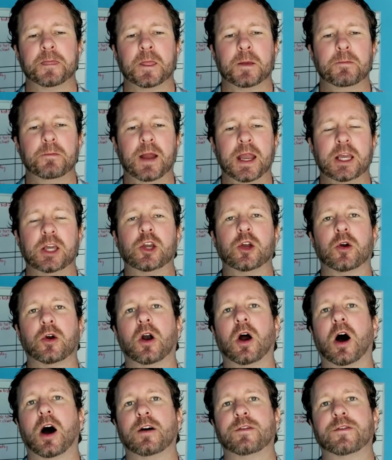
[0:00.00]
make your
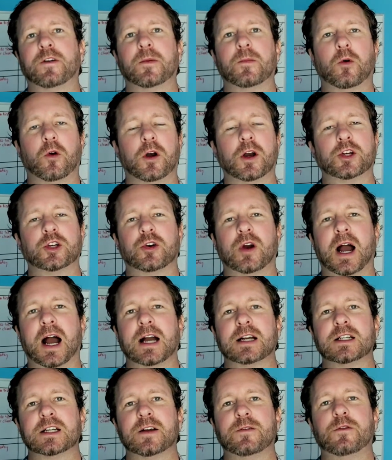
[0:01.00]
offer more
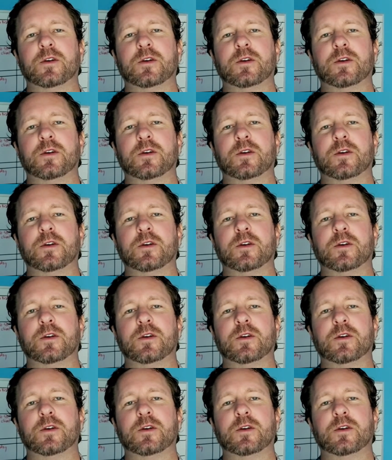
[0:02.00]
attractive